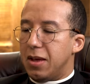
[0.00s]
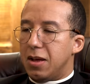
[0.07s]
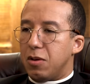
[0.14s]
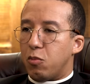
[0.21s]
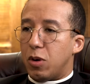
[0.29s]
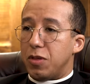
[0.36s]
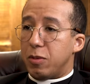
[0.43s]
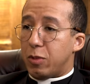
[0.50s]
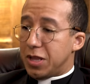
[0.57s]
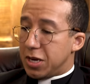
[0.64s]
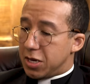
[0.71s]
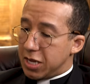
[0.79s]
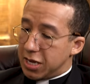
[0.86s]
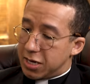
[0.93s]
when when they
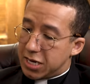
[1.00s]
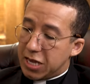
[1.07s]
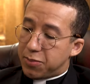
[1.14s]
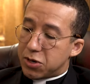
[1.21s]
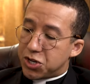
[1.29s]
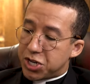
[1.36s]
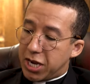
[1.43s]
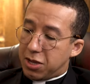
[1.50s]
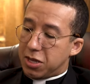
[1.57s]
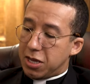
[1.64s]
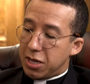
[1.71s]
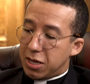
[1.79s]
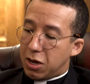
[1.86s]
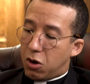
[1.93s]
dig deep and check
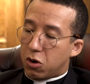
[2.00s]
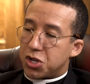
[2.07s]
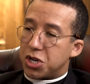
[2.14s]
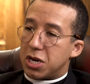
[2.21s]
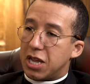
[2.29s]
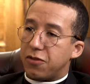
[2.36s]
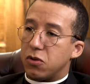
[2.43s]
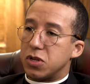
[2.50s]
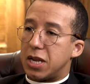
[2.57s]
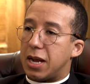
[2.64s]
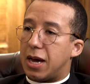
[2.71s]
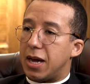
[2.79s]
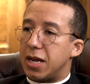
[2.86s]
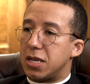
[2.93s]
the oxygen levels in
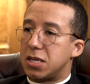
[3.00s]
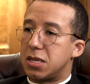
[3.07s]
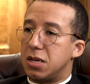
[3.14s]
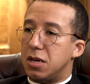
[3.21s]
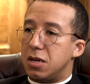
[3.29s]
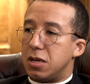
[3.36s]
ice.